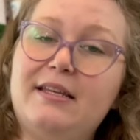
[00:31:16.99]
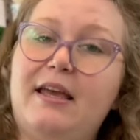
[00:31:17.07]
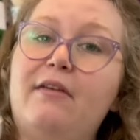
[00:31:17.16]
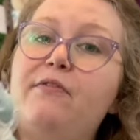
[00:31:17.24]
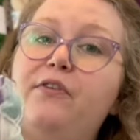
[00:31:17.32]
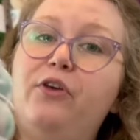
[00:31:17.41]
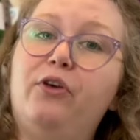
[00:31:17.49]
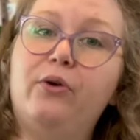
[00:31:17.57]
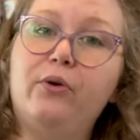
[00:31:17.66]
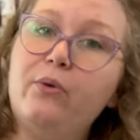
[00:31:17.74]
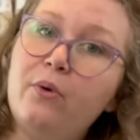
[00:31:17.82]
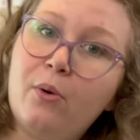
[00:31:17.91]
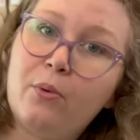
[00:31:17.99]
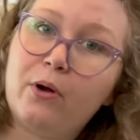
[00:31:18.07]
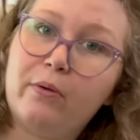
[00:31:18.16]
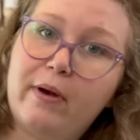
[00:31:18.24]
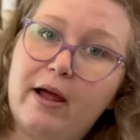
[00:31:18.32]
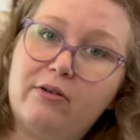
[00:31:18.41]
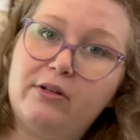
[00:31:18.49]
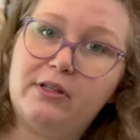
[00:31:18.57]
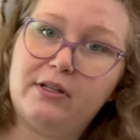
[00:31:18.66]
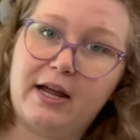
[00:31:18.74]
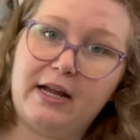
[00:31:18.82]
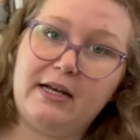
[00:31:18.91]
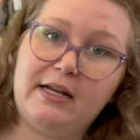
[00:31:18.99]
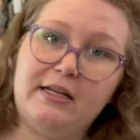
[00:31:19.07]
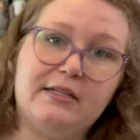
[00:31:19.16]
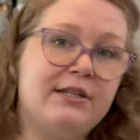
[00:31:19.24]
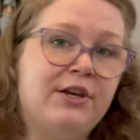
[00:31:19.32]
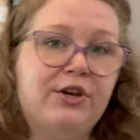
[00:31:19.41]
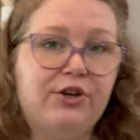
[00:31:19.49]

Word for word: If you were around in the 90s,